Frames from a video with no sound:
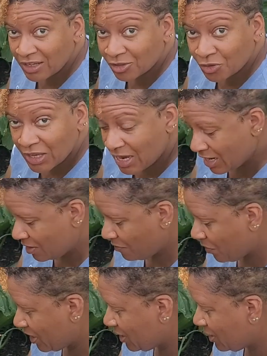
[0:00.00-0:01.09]
zucchini
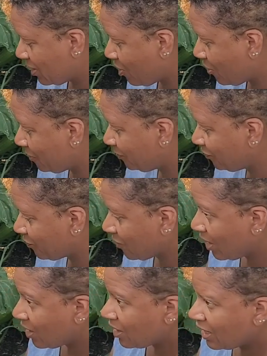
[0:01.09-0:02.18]
ready to go.
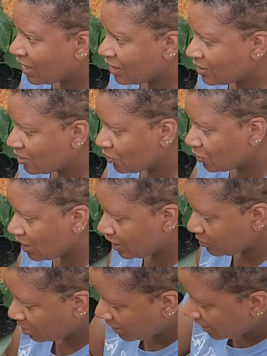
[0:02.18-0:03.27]
I got these zucchini
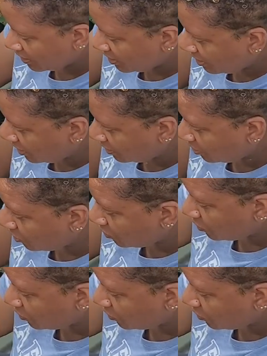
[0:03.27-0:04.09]
plants at a local